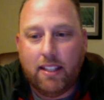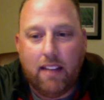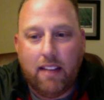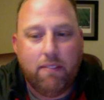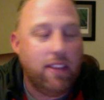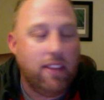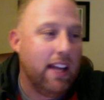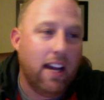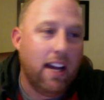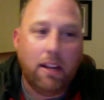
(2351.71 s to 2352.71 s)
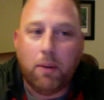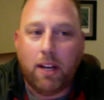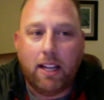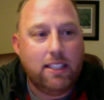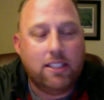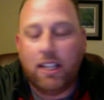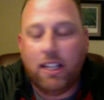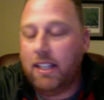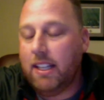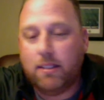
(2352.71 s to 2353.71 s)
That night when I
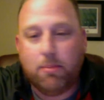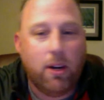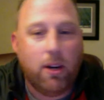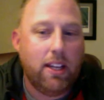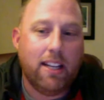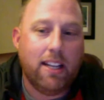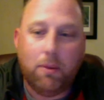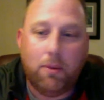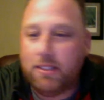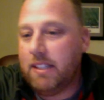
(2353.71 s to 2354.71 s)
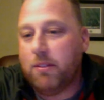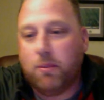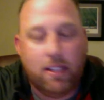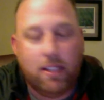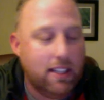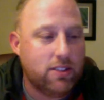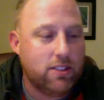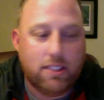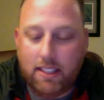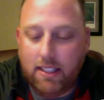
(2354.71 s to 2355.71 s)
DJ'd Nikki's party and I wasn't even really
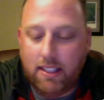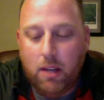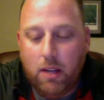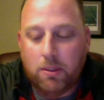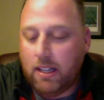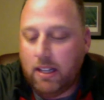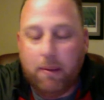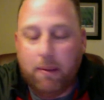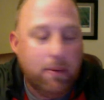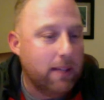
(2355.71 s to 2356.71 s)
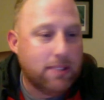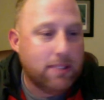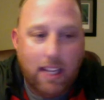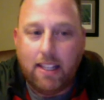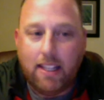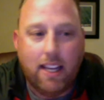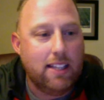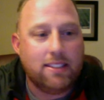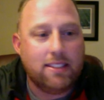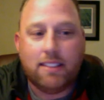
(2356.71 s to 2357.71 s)
interested, I remember him saying that
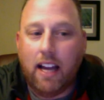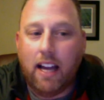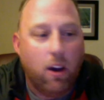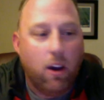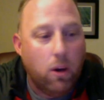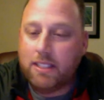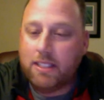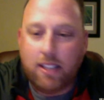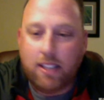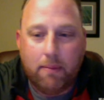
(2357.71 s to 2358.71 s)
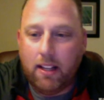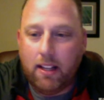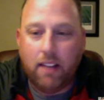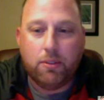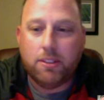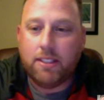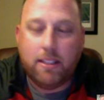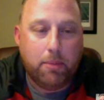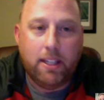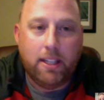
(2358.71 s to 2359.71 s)
I always thought my life was going
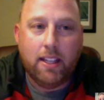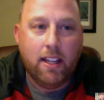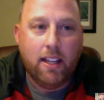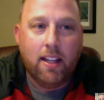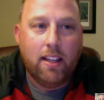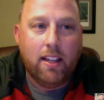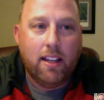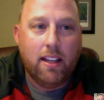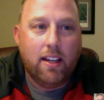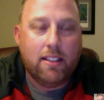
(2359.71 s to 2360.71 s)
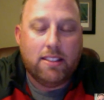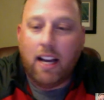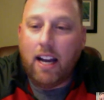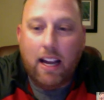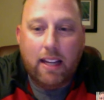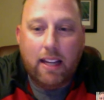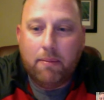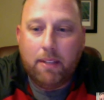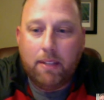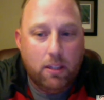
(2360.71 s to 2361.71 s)
to be
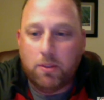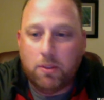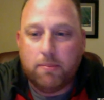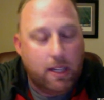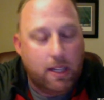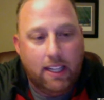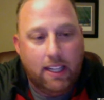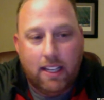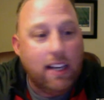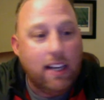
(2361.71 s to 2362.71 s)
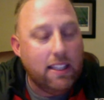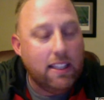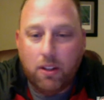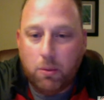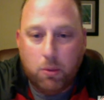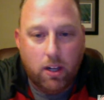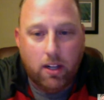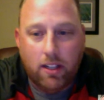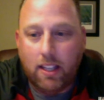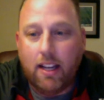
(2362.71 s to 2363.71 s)
time equals money, and I need to go to
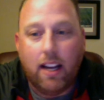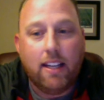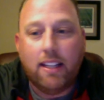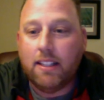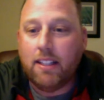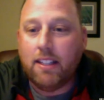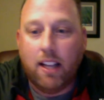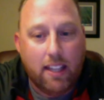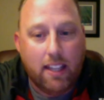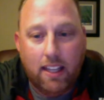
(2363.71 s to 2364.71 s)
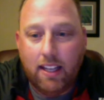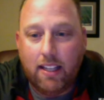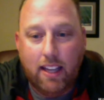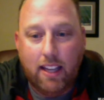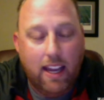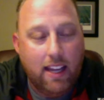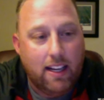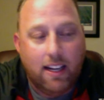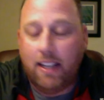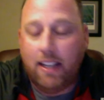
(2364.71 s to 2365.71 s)
work, and I need to clock in at 8,
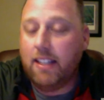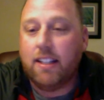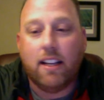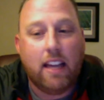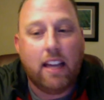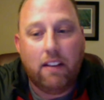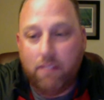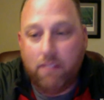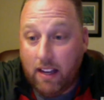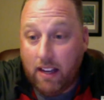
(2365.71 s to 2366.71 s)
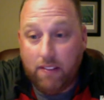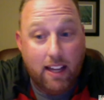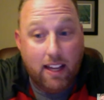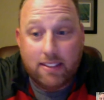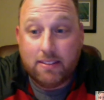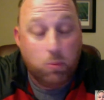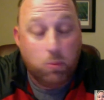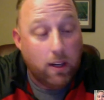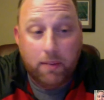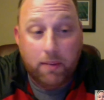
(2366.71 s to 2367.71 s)
and I need to clock out at 5, and that's
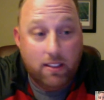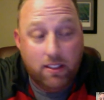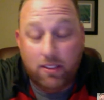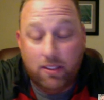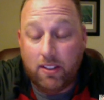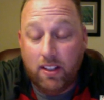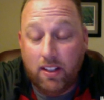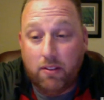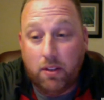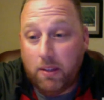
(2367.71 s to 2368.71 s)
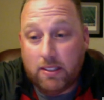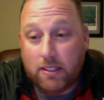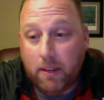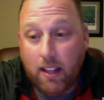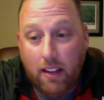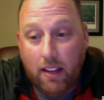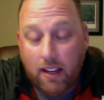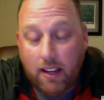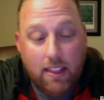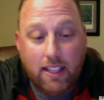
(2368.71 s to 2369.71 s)
what I'm going to do for the rest of my life. And
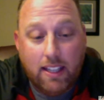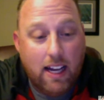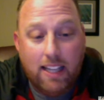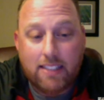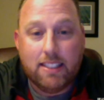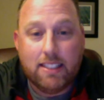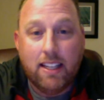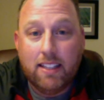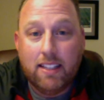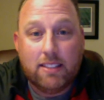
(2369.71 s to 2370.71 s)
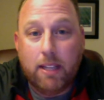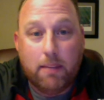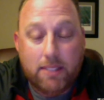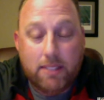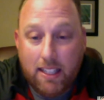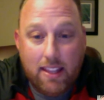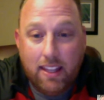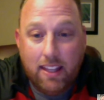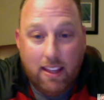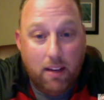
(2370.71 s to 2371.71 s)
I think guys sometimes tend to
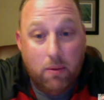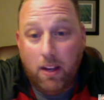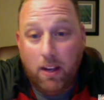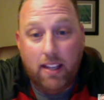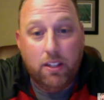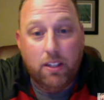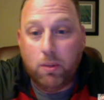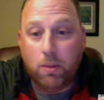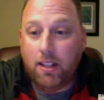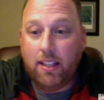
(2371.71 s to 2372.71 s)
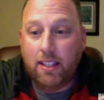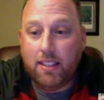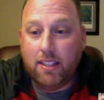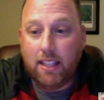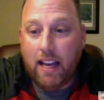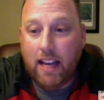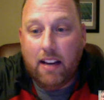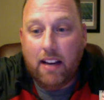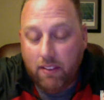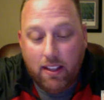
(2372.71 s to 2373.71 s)
think that way, and you really need to get out
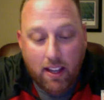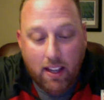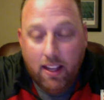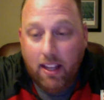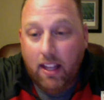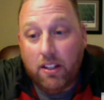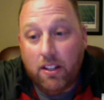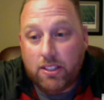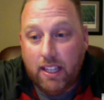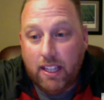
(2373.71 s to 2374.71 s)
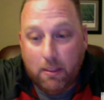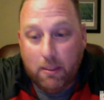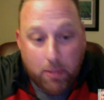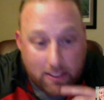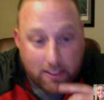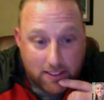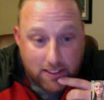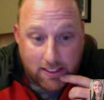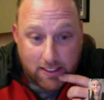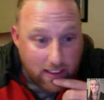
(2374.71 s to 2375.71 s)
of it and understand that Plexus
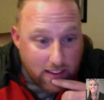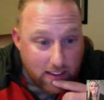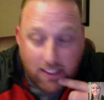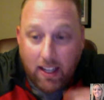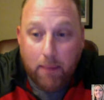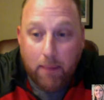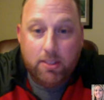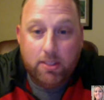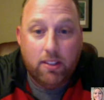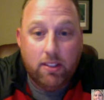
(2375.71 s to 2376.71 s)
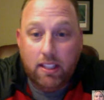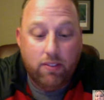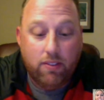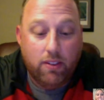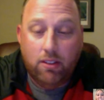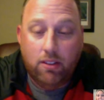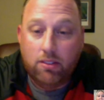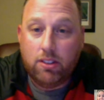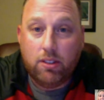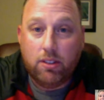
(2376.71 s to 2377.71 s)
is an opportunity for you
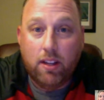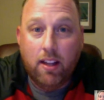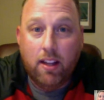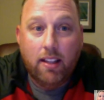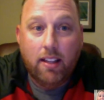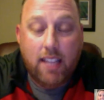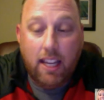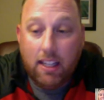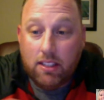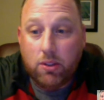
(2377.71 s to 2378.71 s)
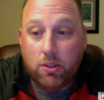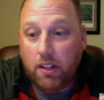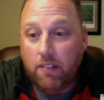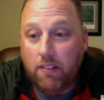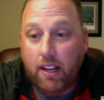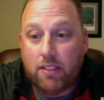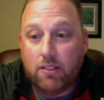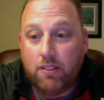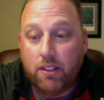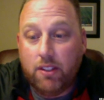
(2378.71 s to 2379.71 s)
to take control of your
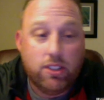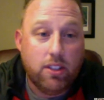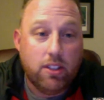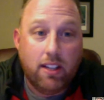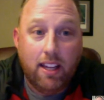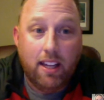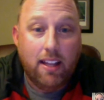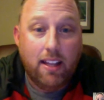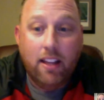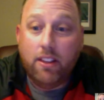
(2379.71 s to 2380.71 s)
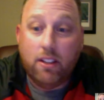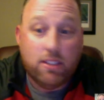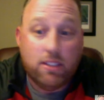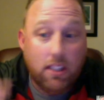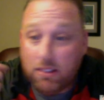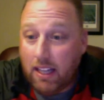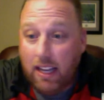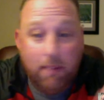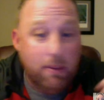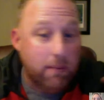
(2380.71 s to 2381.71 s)
financial future and there's still
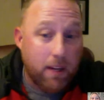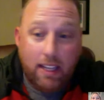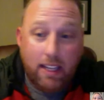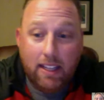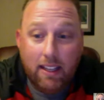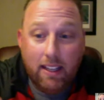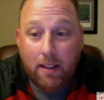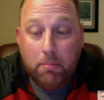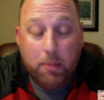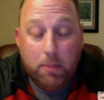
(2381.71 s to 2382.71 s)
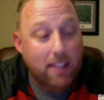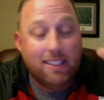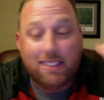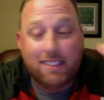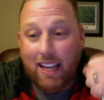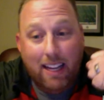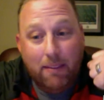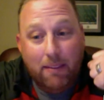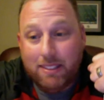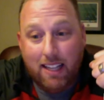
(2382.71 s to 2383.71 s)
time and money, but the
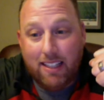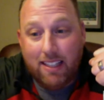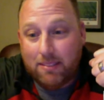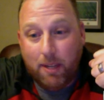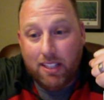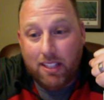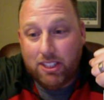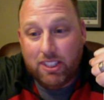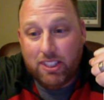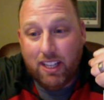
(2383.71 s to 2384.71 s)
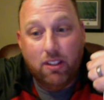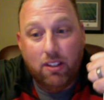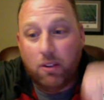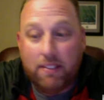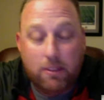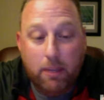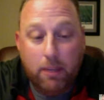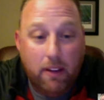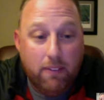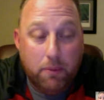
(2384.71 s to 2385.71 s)
time is not as much, and you don't have to
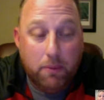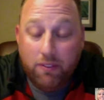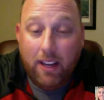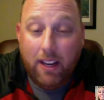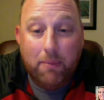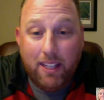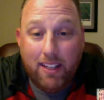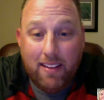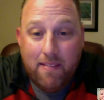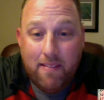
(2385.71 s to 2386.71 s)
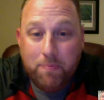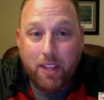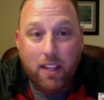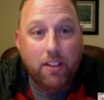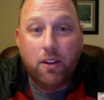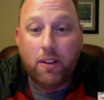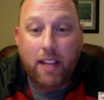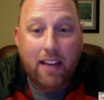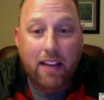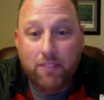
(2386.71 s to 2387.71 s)
be away from your family, and you
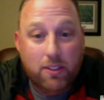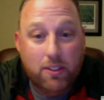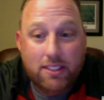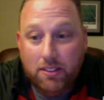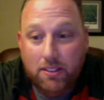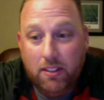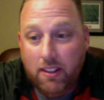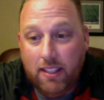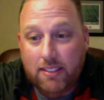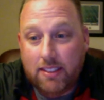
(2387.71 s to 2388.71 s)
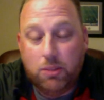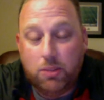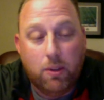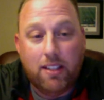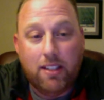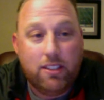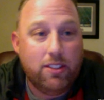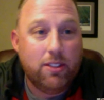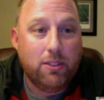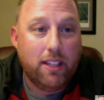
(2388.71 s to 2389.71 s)
can still do the things that you want to
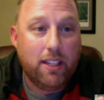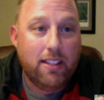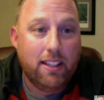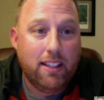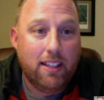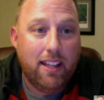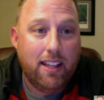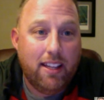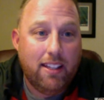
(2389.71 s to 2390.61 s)
do, and